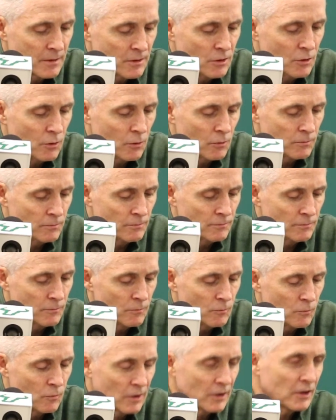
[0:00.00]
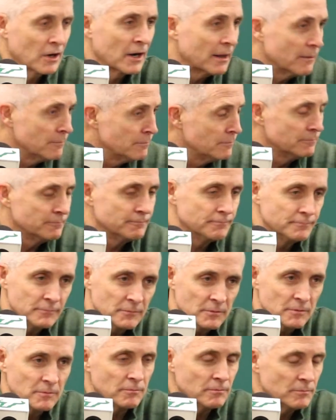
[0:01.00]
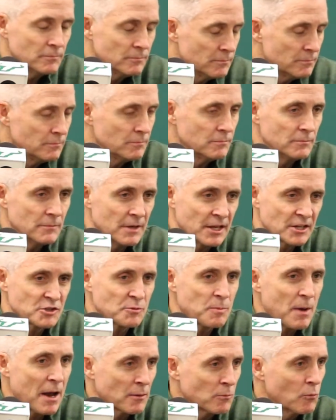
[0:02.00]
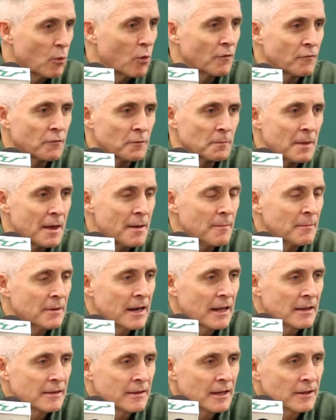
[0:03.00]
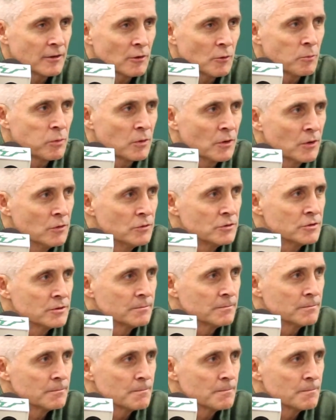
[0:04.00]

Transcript: you know, we're going to expect more from them, and I think they'll produce.